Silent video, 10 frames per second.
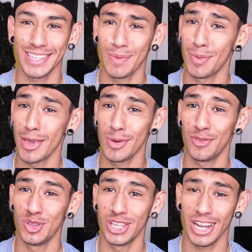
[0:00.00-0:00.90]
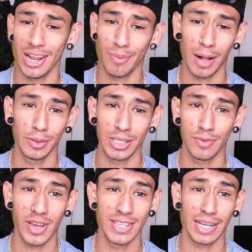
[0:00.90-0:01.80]
I mean, maybe if you didn't, probably some
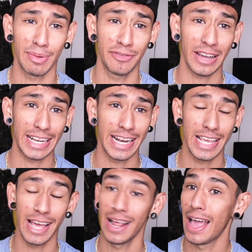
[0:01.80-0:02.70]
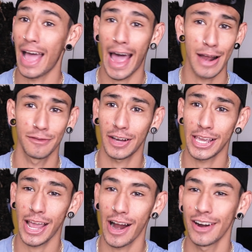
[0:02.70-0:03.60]
of you guys think I'm a fucking idiot. I don't
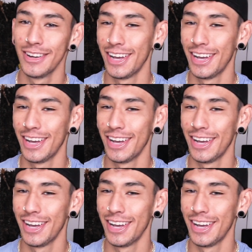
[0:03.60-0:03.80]
fucking care.